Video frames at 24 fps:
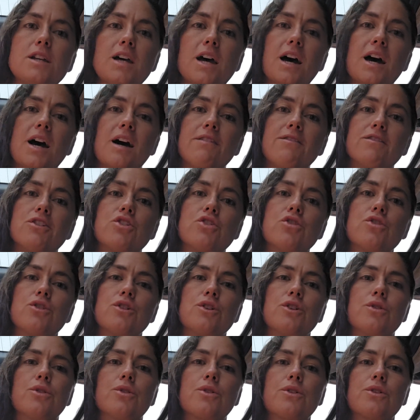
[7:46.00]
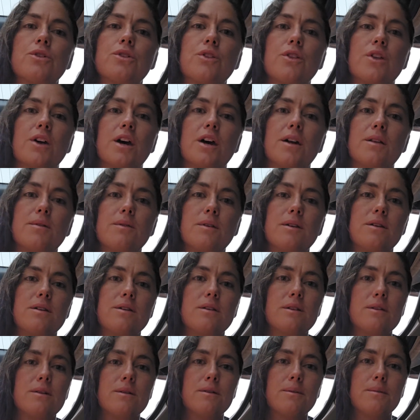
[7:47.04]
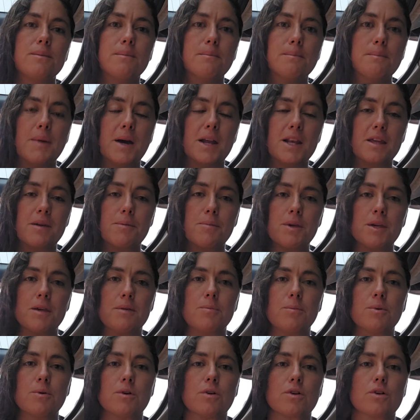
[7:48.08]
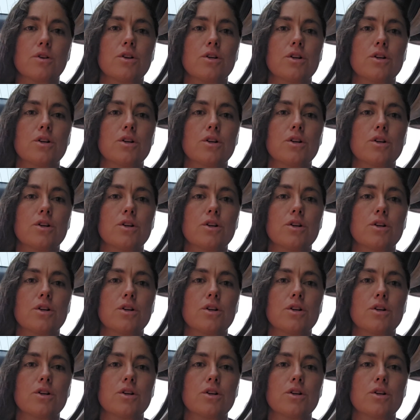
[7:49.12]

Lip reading: to have a truth that many people